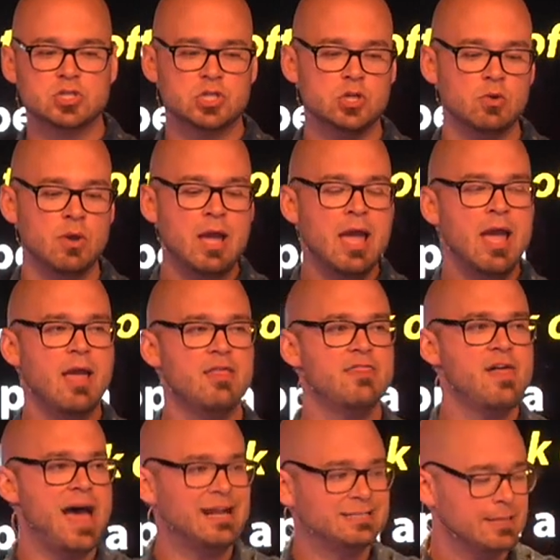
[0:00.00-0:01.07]
you
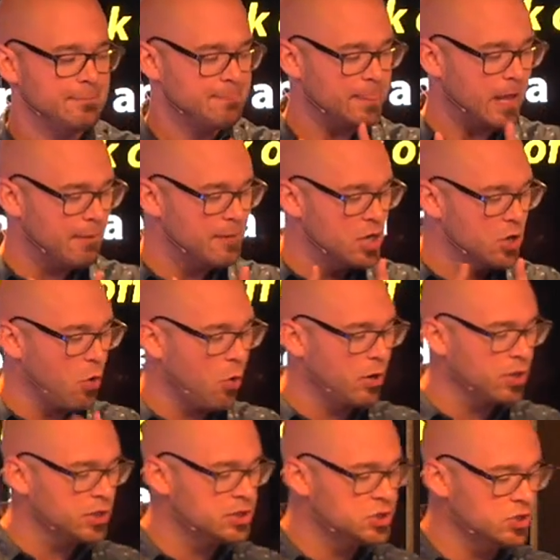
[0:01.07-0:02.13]
that in
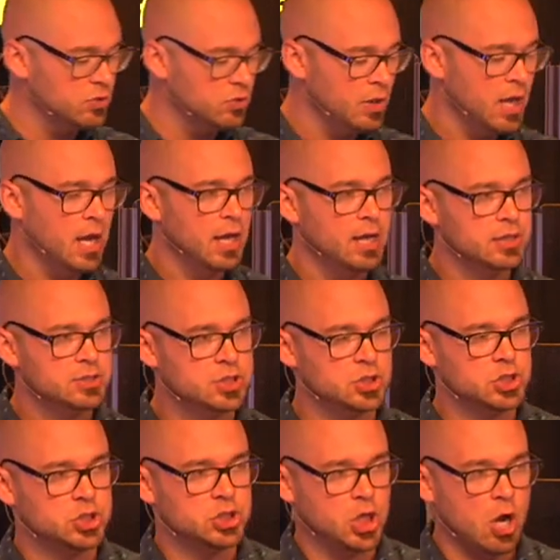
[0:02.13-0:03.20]
order to
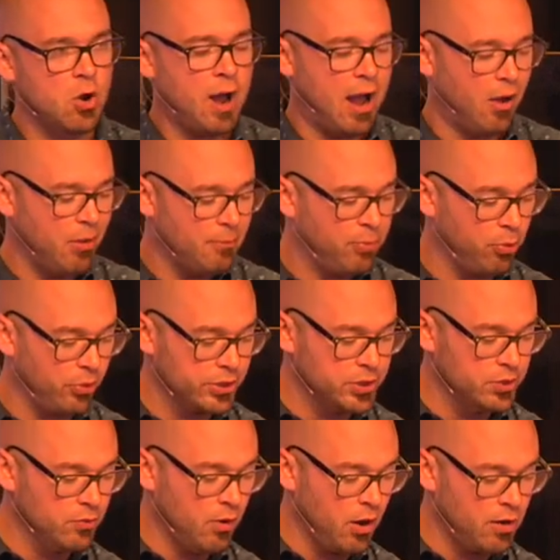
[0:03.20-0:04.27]
show how important
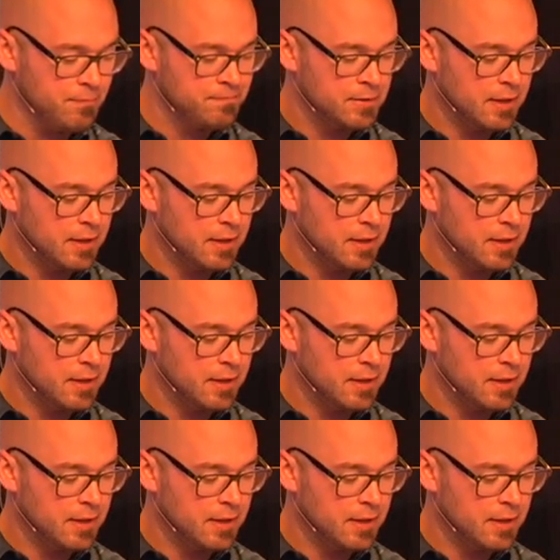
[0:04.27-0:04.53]
you are,